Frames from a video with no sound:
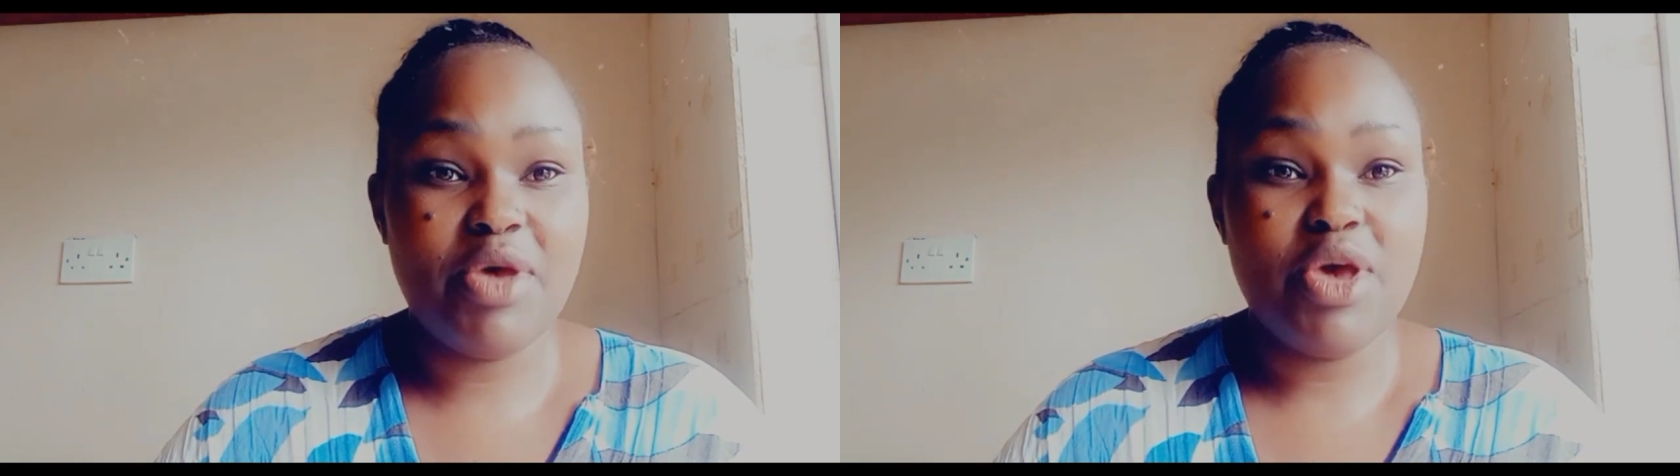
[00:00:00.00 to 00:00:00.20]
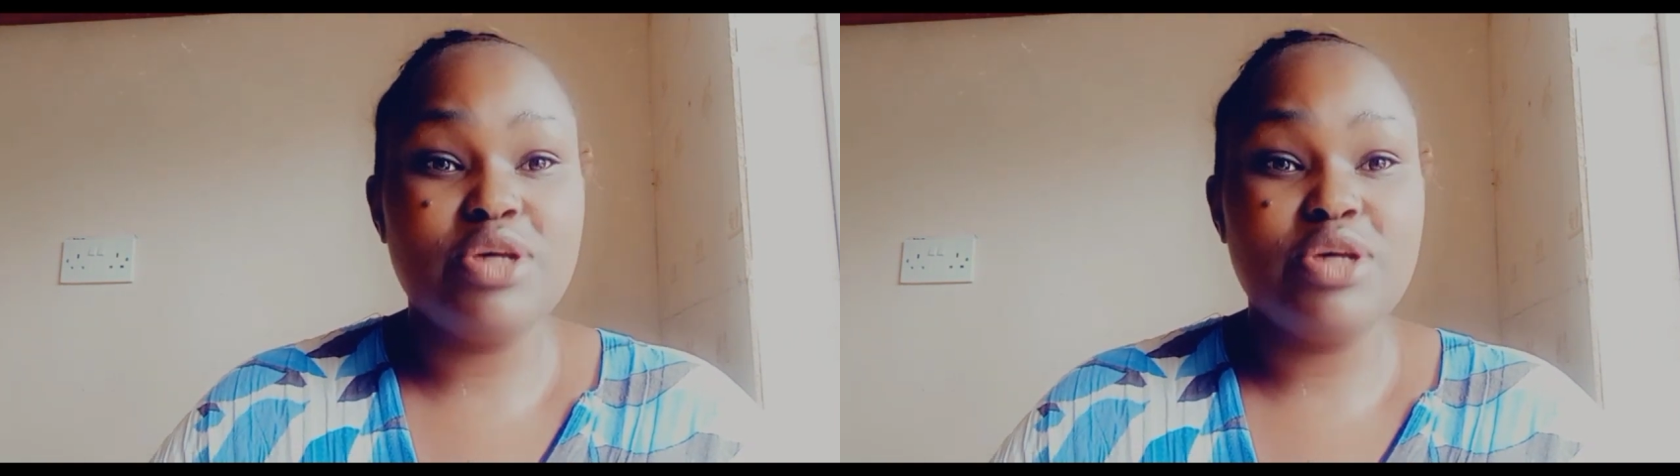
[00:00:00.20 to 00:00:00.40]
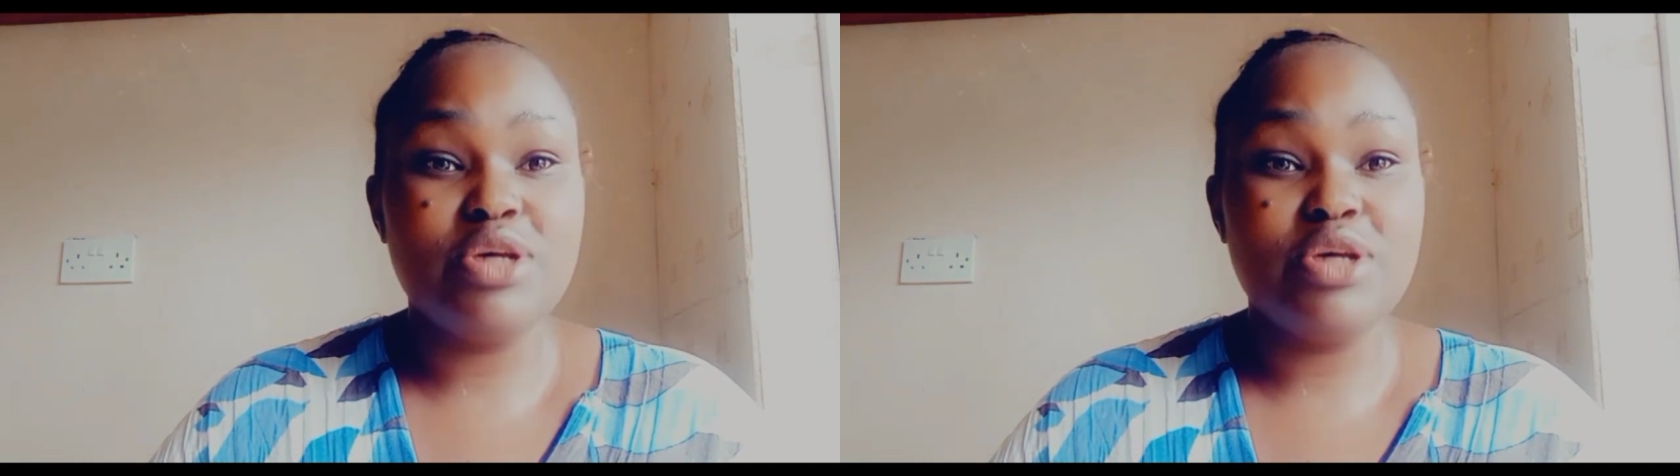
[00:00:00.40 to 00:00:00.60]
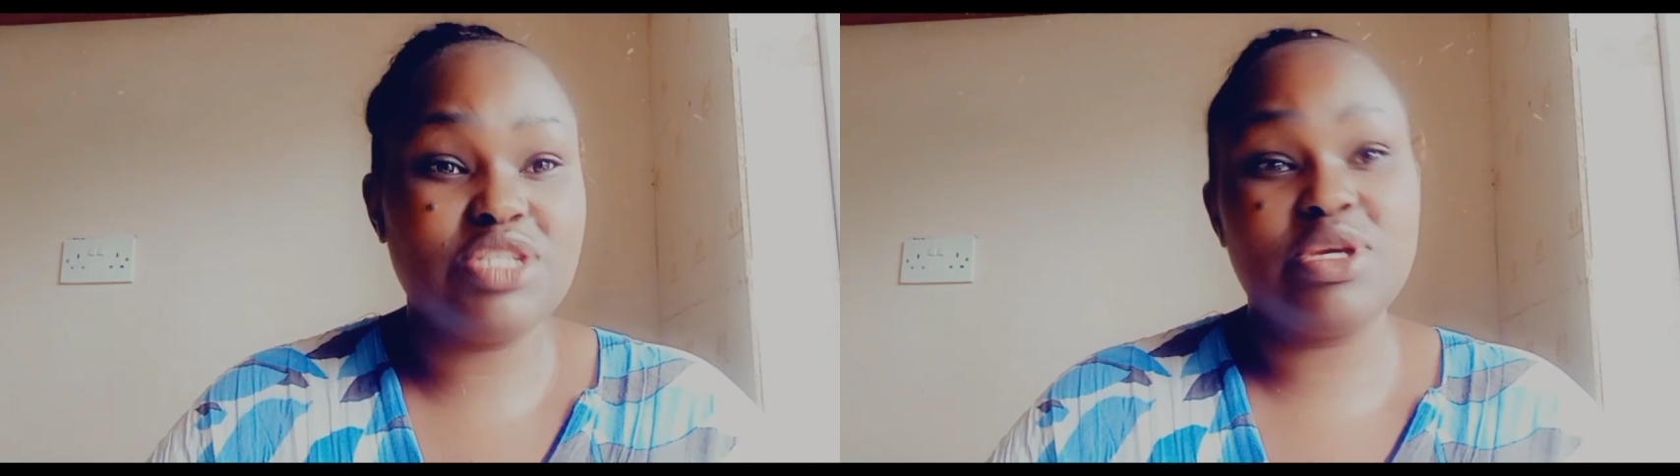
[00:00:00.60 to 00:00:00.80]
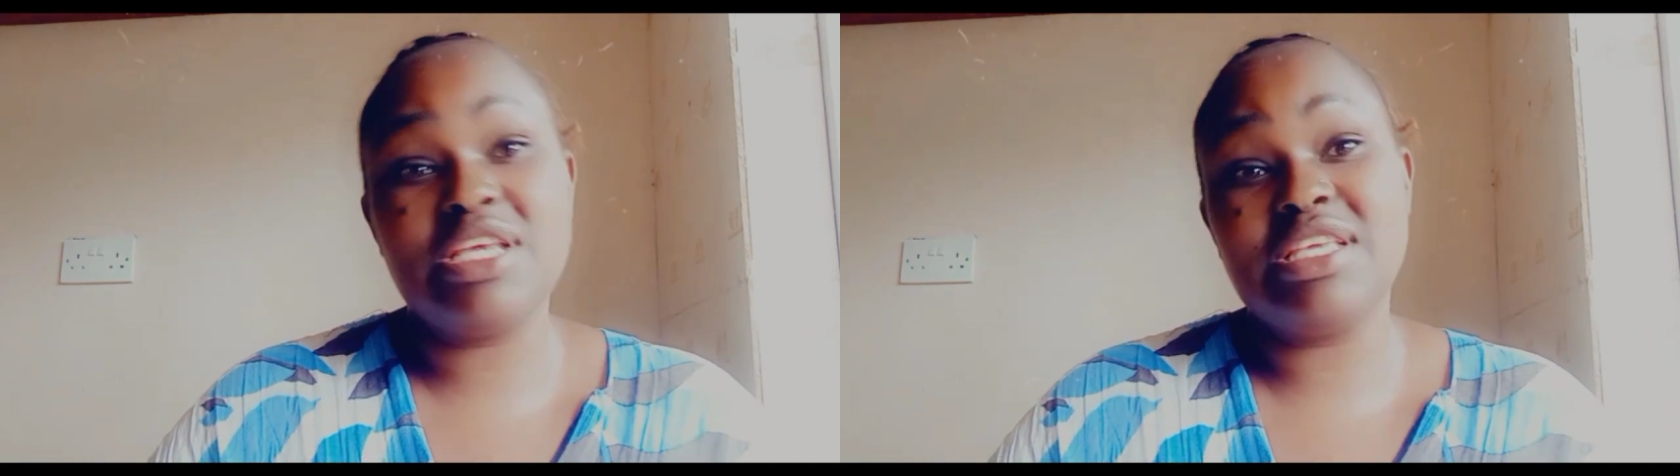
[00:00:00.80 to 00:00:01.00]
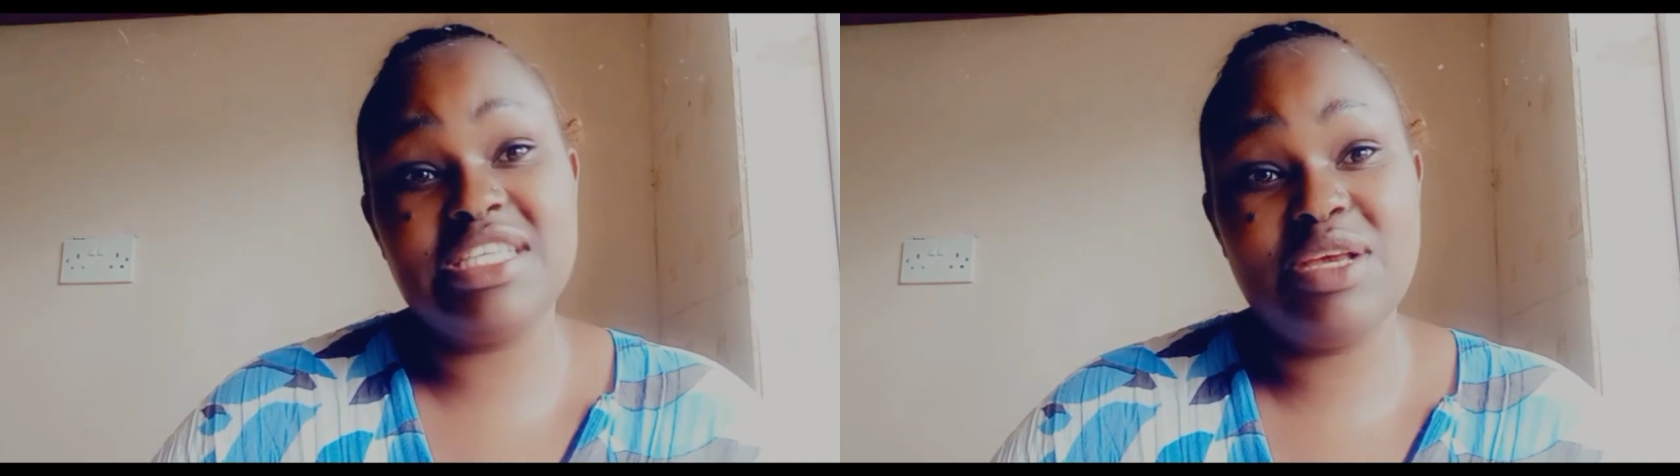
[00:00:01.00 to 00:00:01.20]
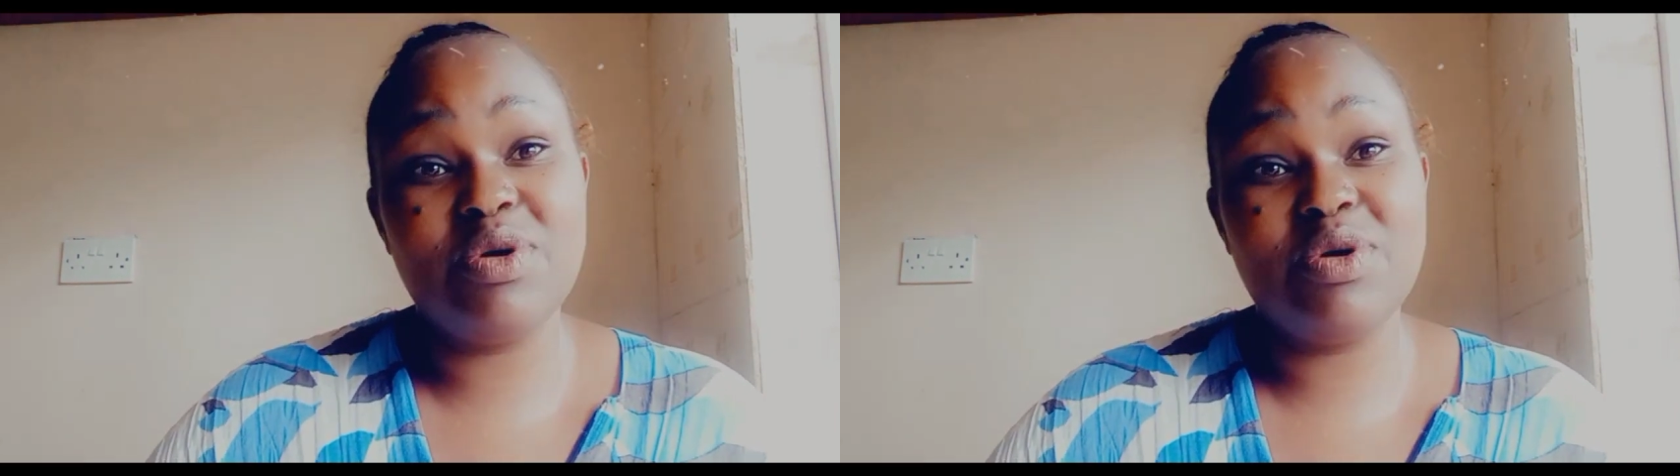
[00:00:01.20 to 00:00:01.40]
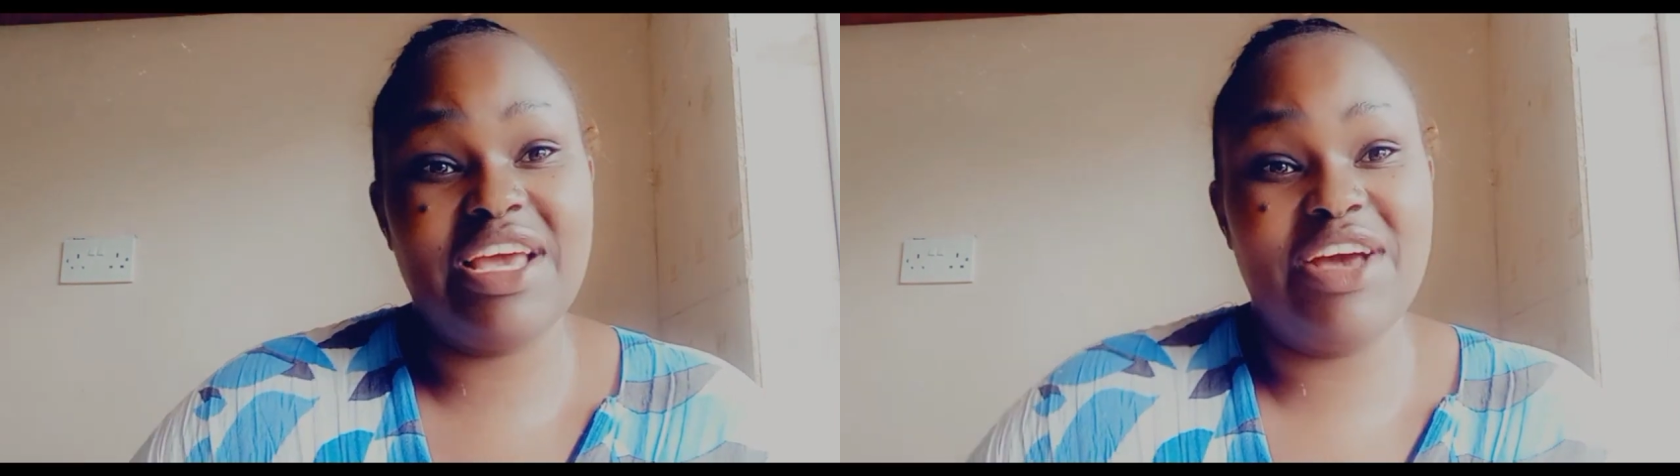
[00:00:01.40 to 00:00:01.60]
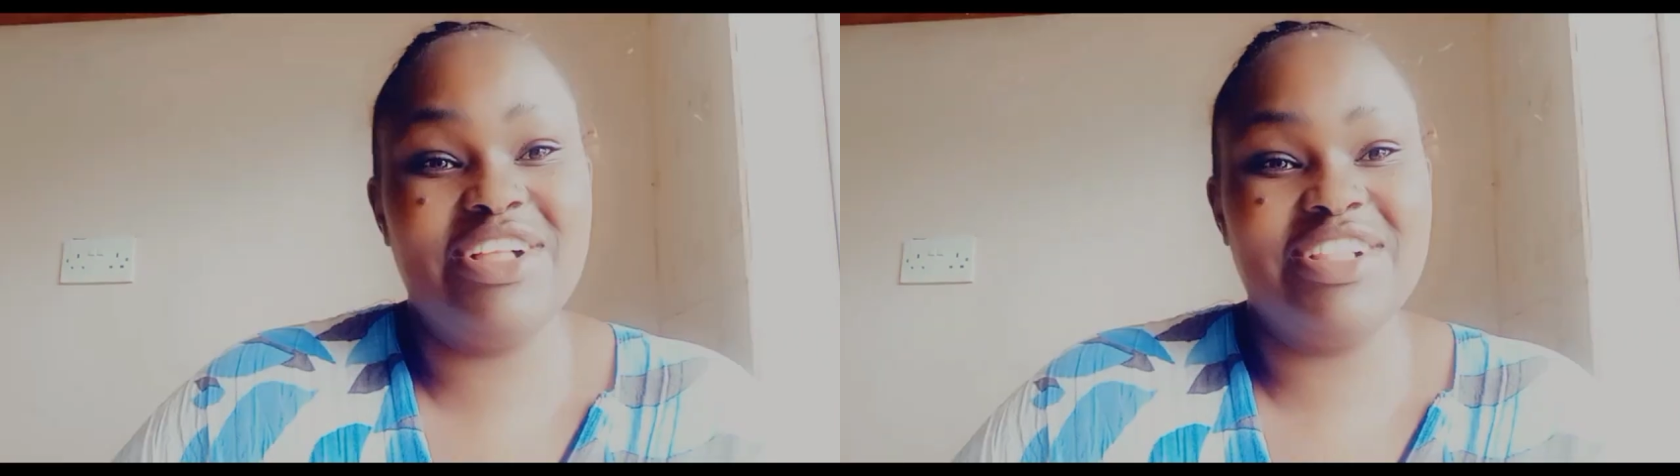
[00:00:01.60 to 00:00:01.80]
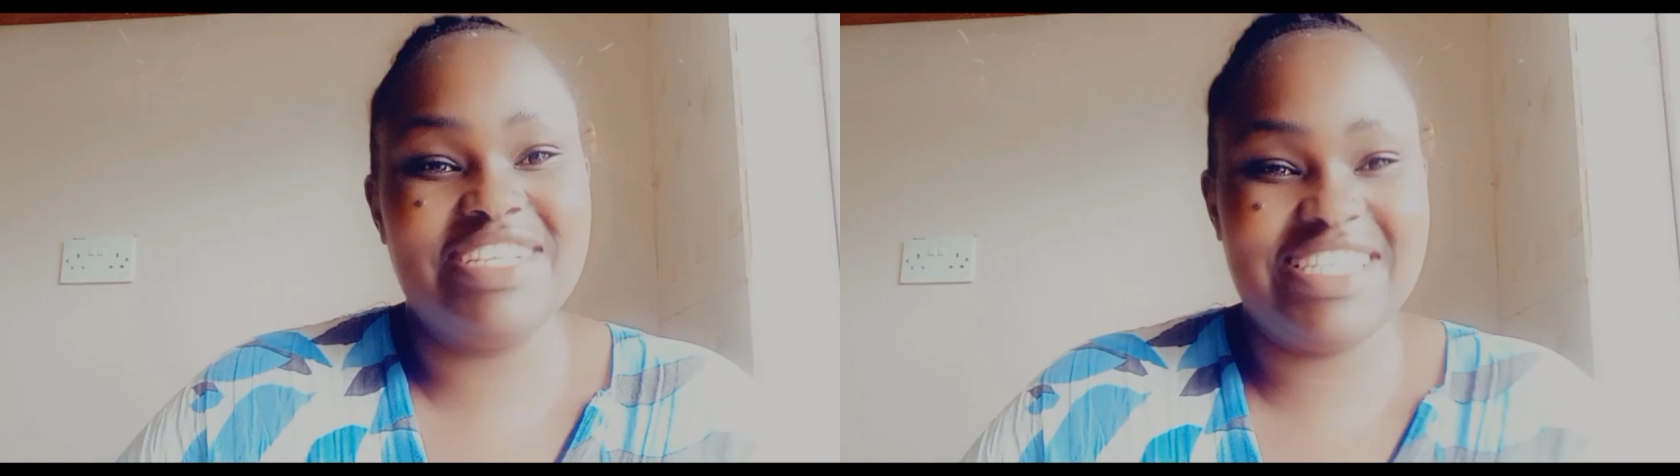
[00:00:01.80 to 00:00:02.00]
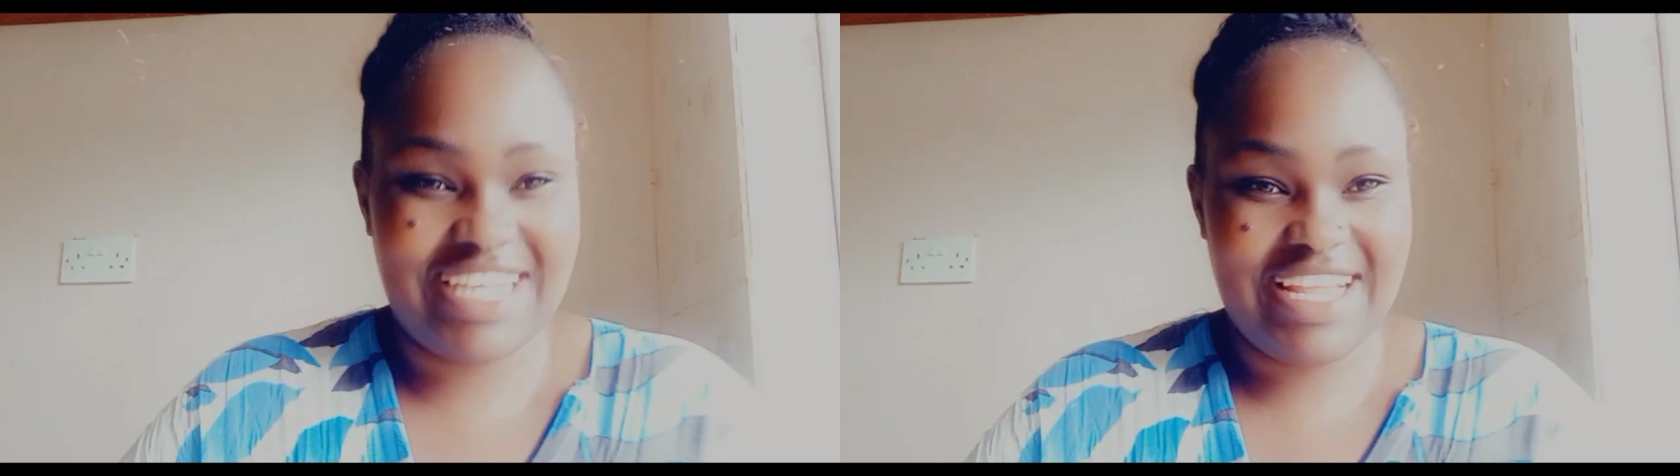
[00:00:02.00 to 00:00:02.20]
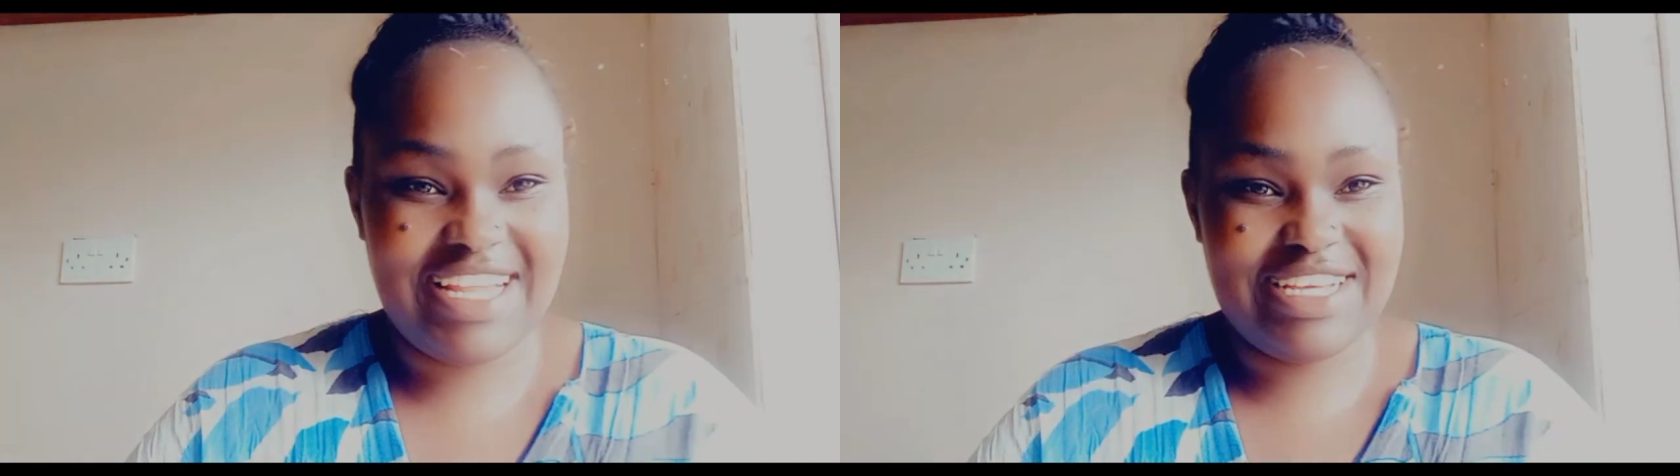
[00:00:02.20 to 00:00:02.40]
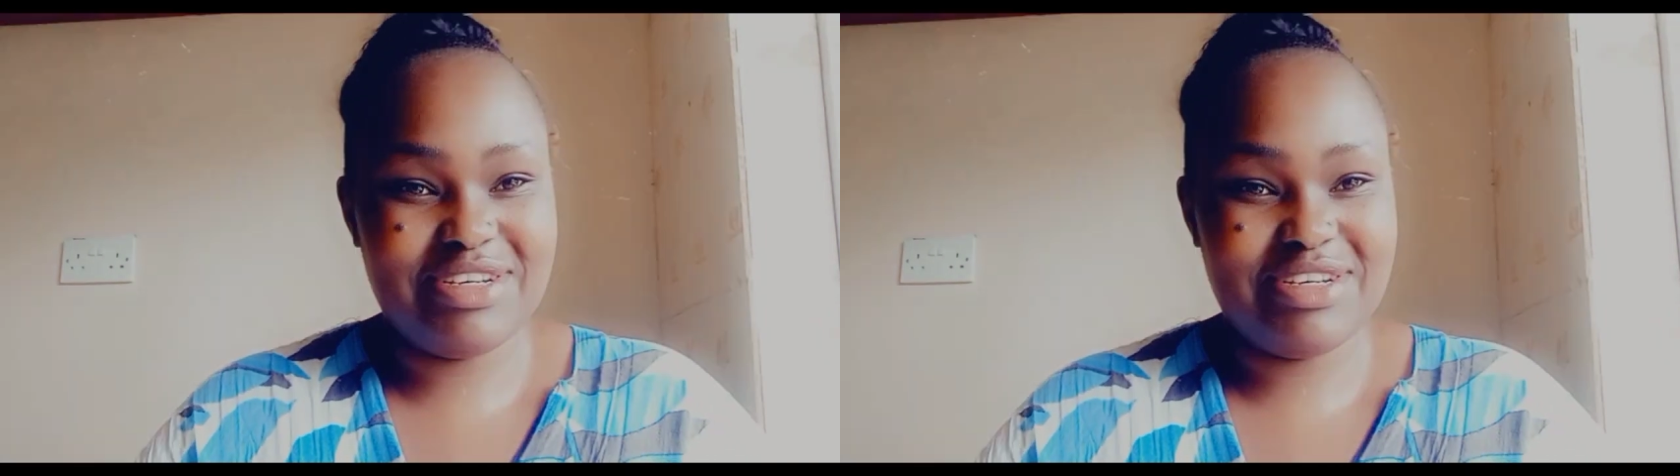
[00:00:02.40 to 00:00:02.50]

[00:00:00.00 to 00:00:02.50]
so that you can see what I always tell you.